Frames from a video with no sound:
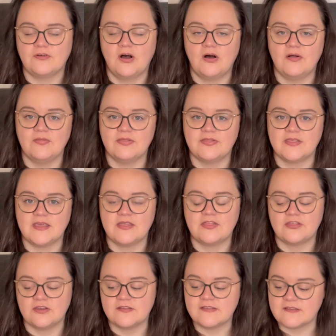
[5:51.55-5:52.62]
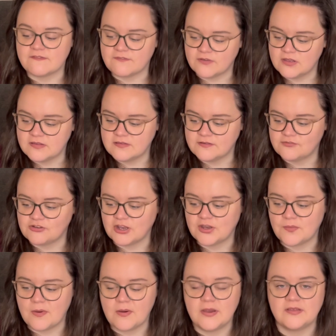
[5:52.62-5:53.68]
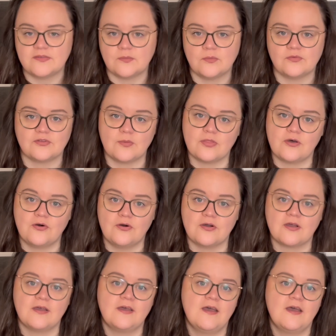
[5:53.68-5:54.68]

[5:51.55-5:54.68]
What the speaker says: on the 31st of January, so it was on the hook